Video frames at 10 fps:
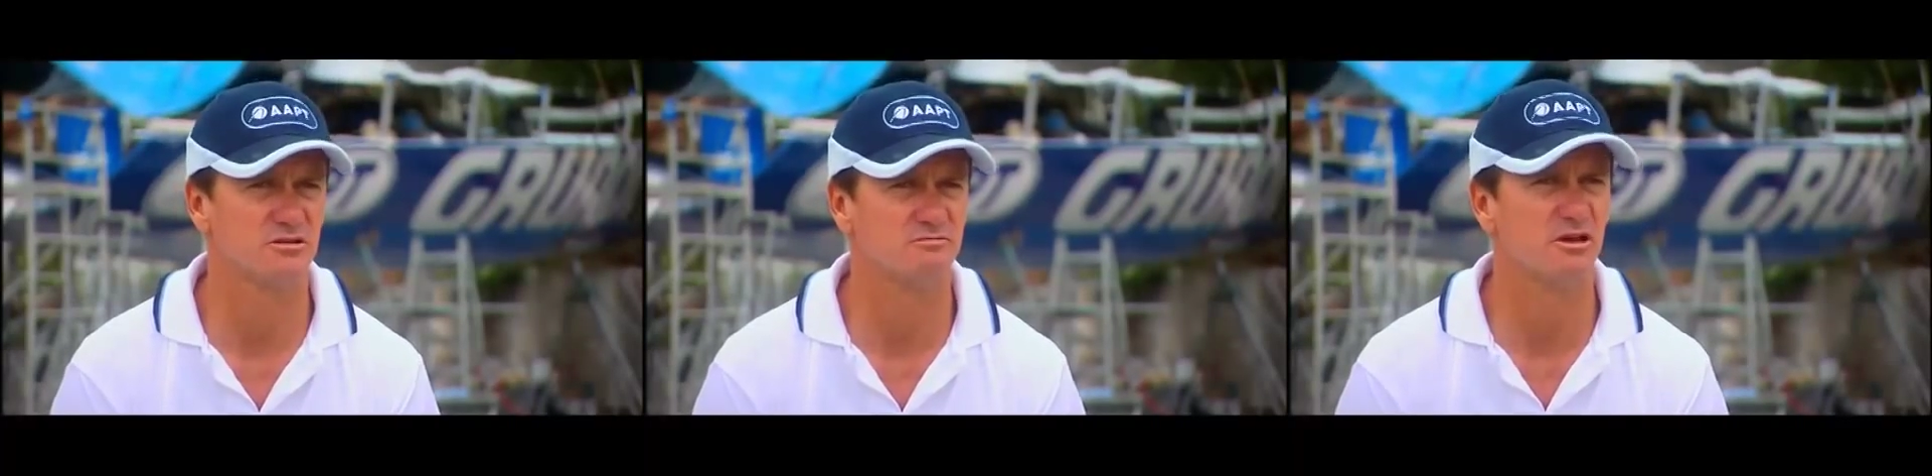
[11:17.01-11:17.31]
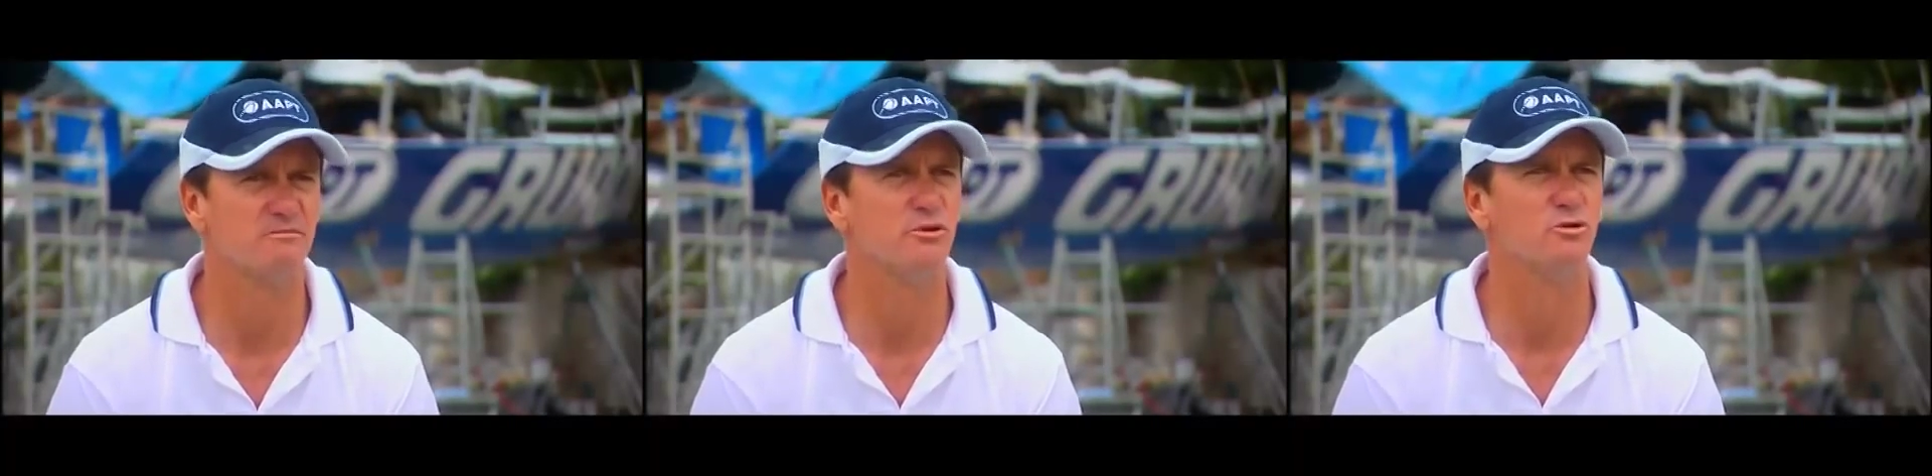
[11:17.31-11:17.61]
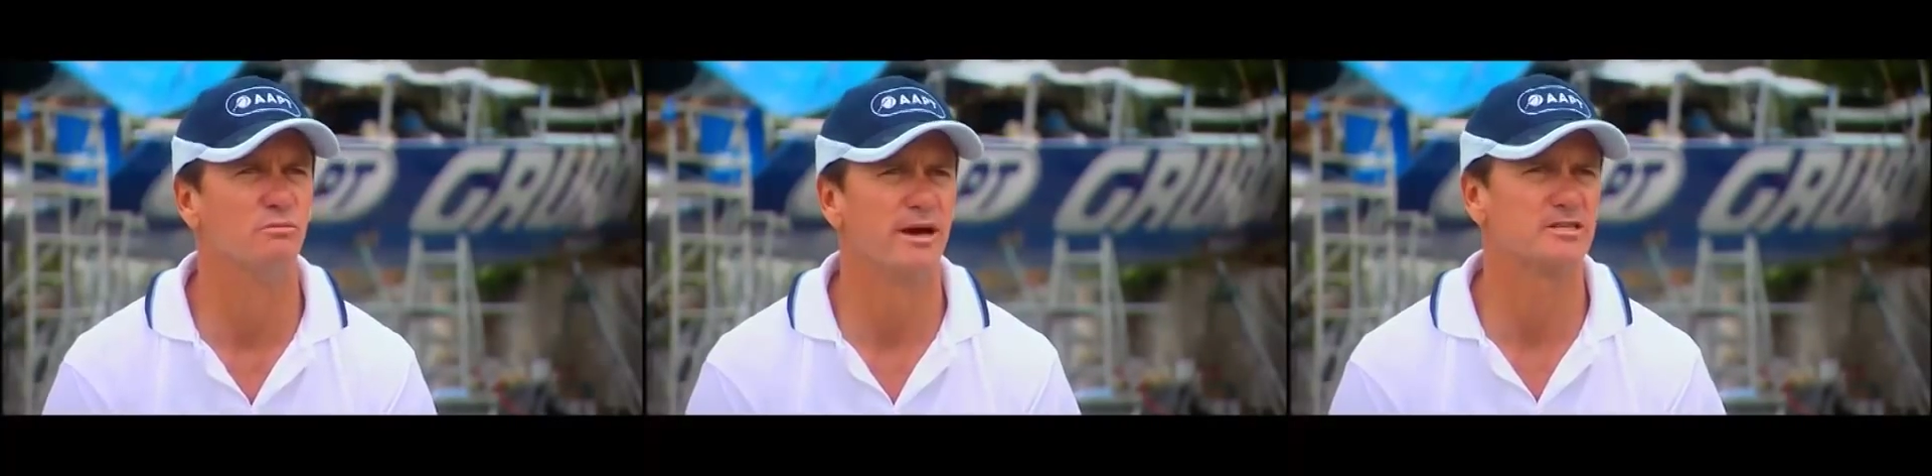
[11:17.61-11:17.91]
they've
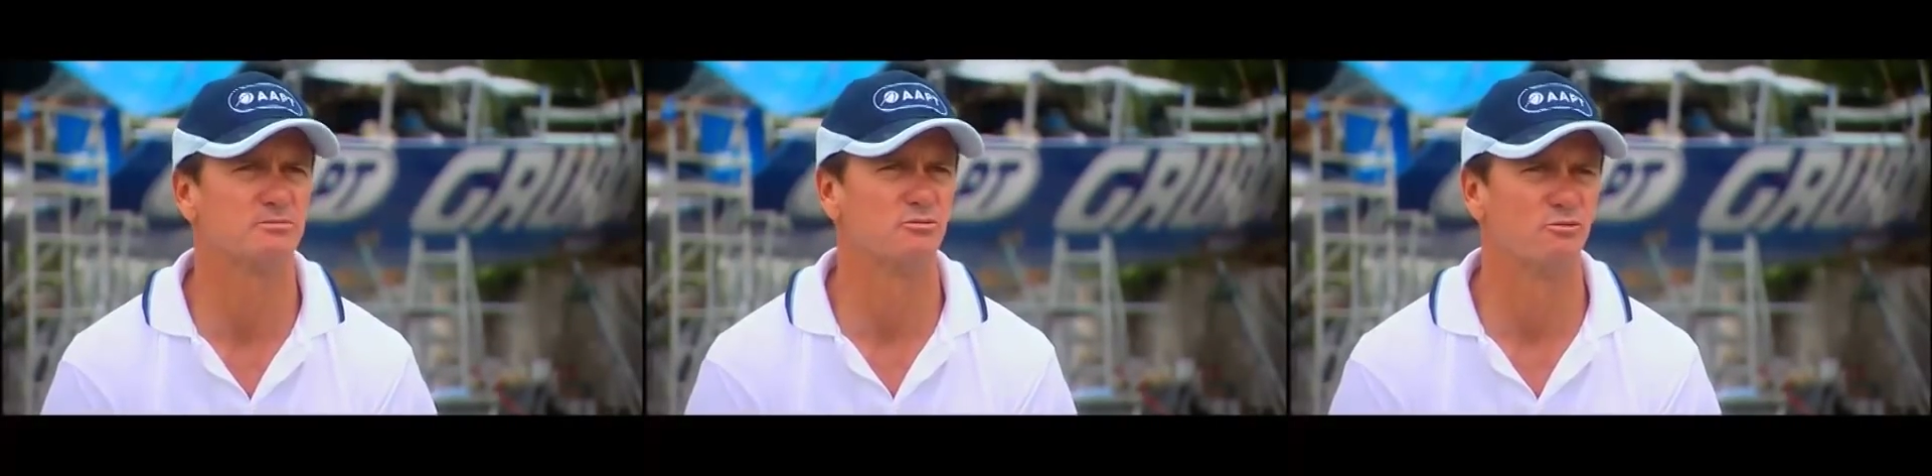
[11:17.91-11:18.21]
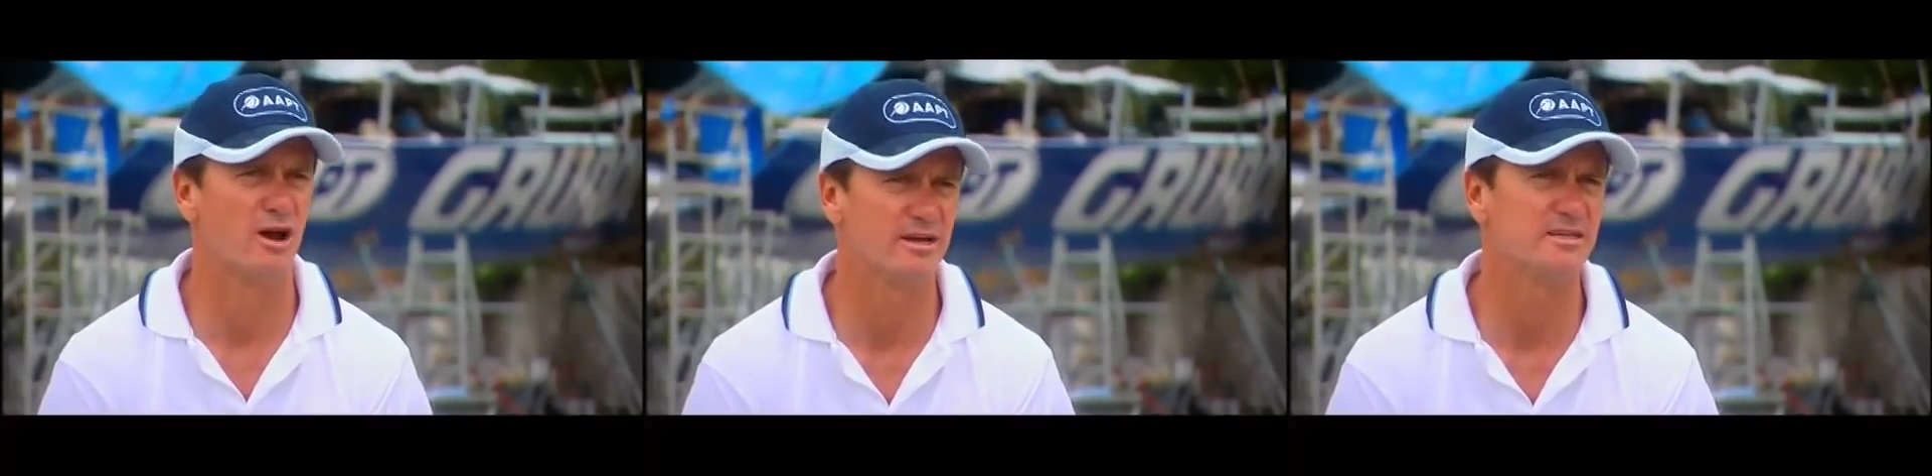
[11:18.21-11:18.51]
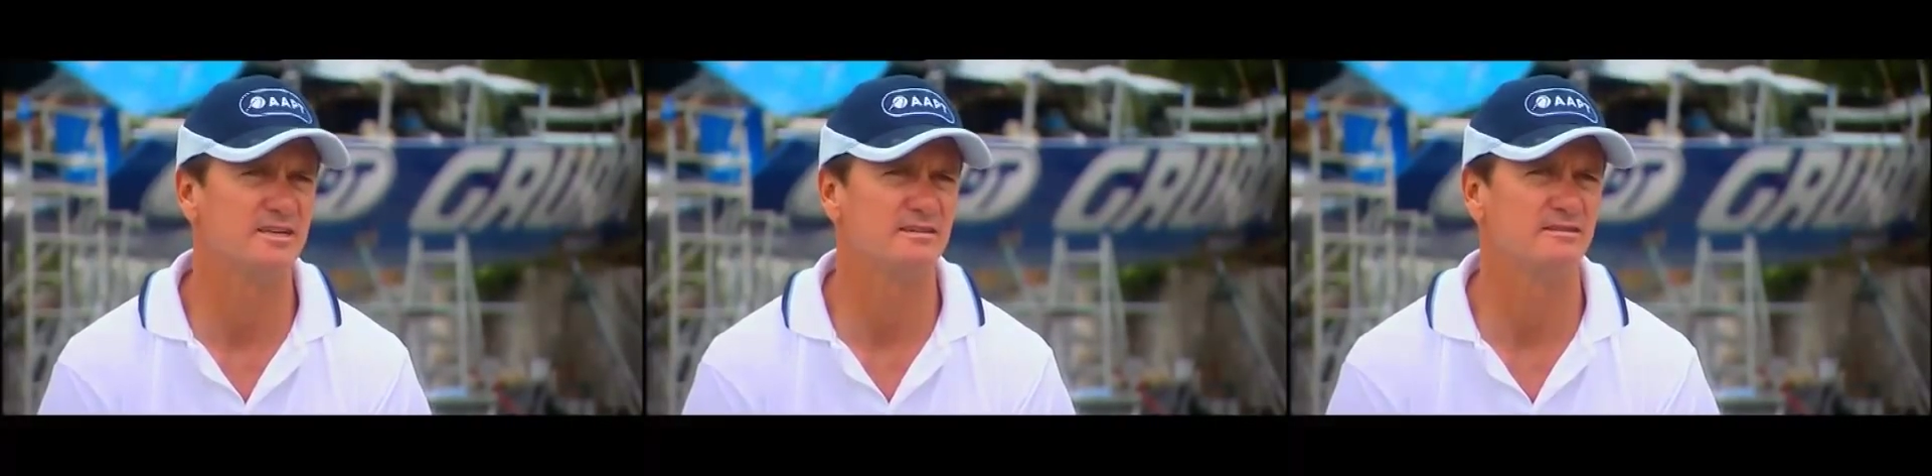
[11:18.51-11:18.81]
built maximum
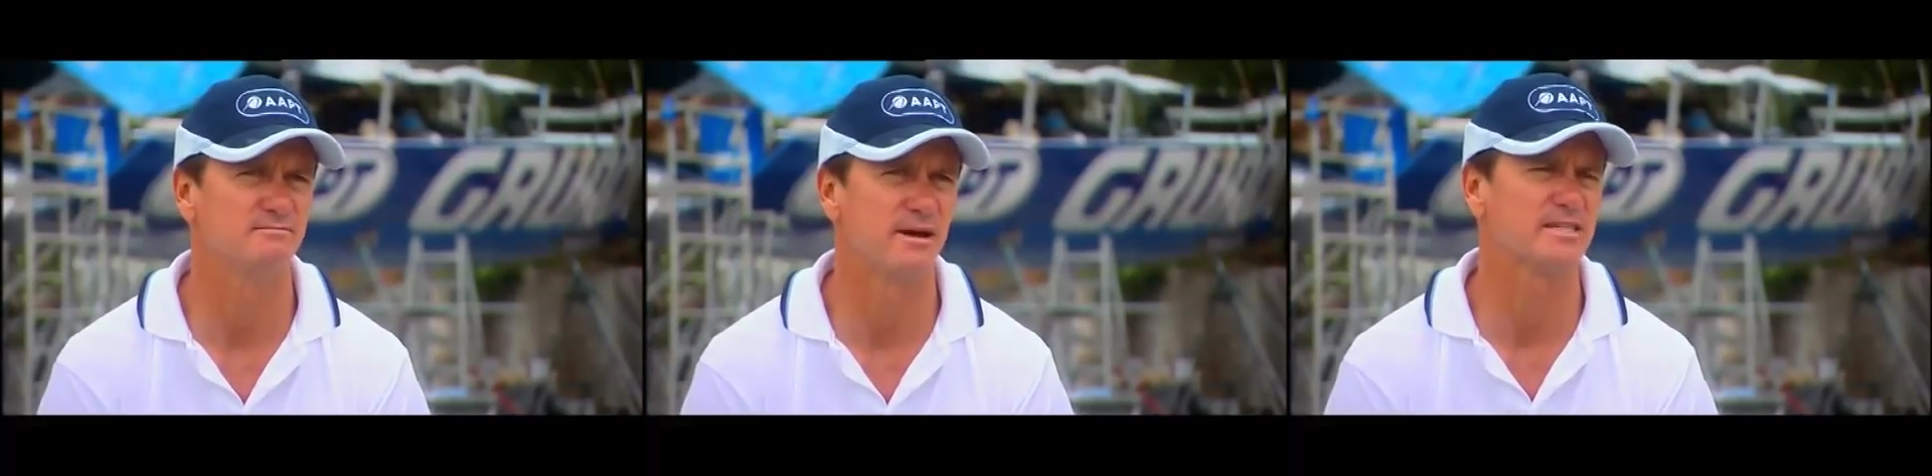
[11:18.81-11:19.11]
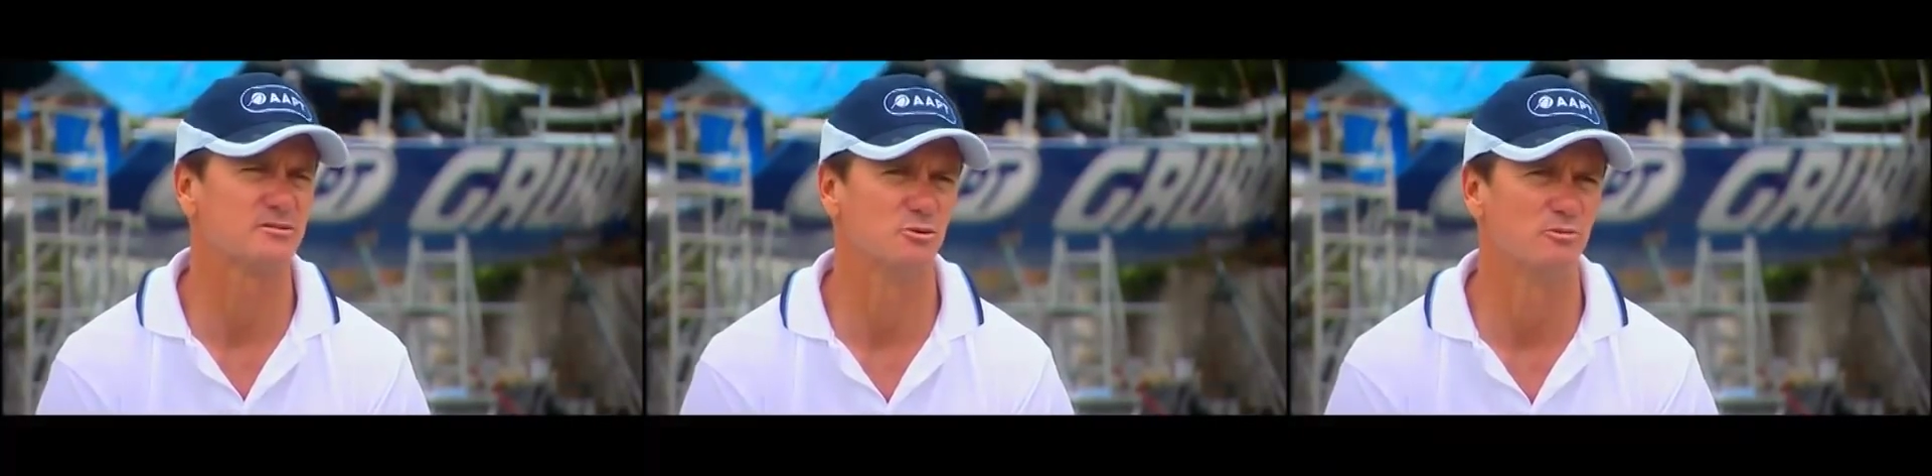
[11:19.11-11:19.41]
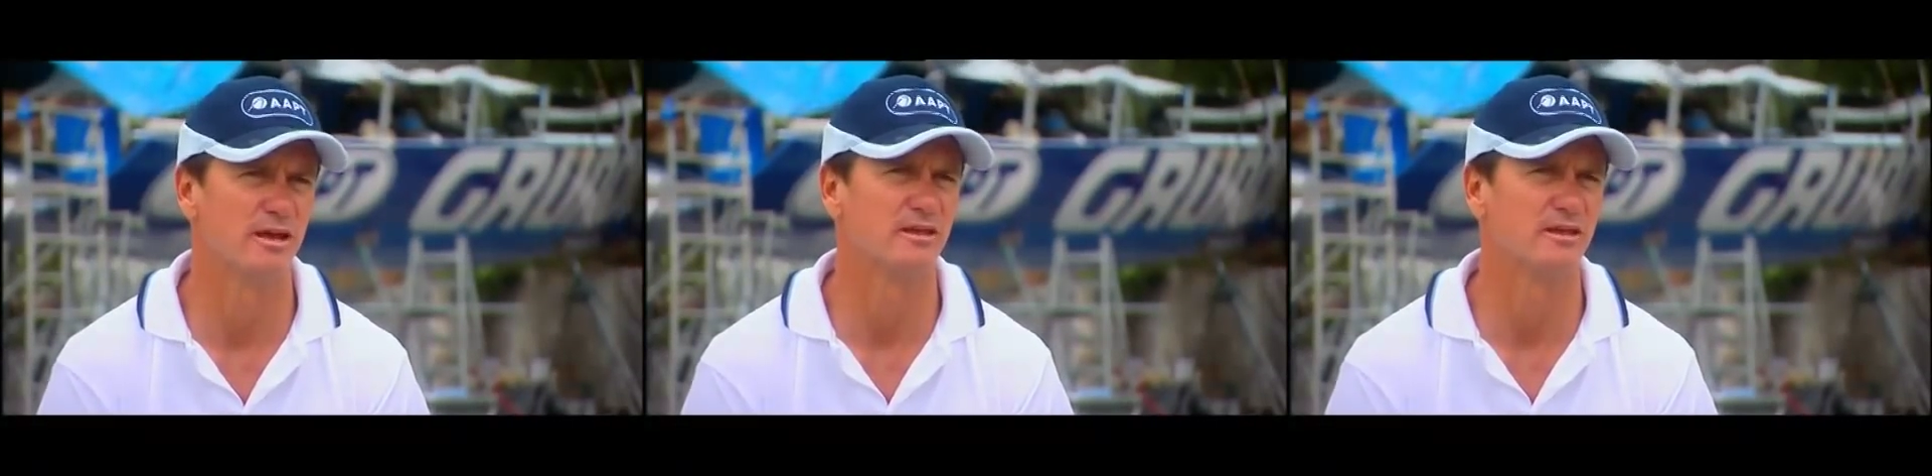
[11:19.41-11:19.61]
rating, maximum